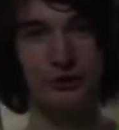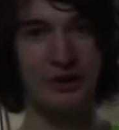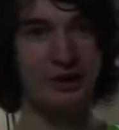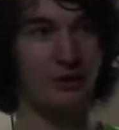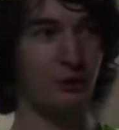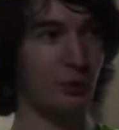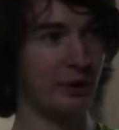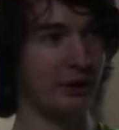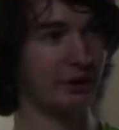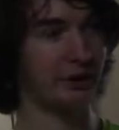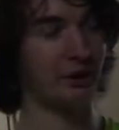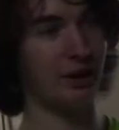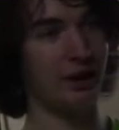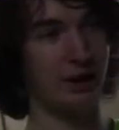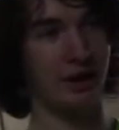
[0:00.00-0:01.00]
things where they're
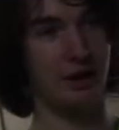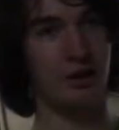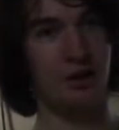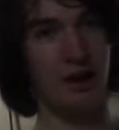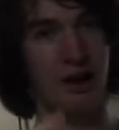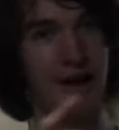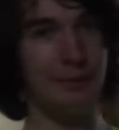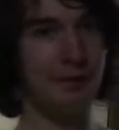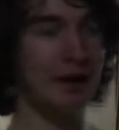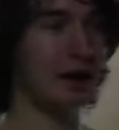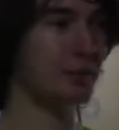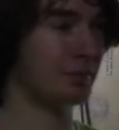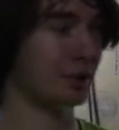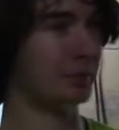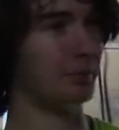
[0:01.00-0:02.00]
like climbing
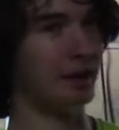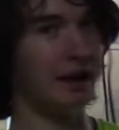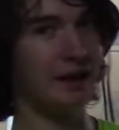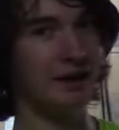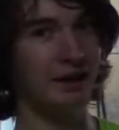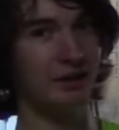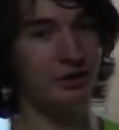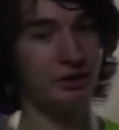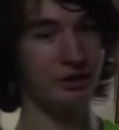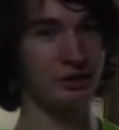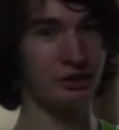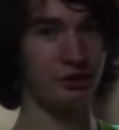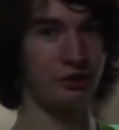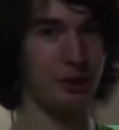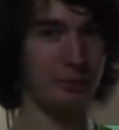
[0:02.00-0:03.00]
up a blanket
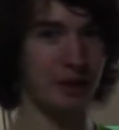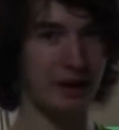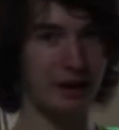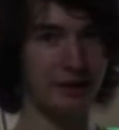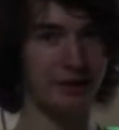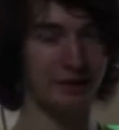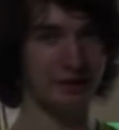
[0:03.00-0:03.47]
or some kind?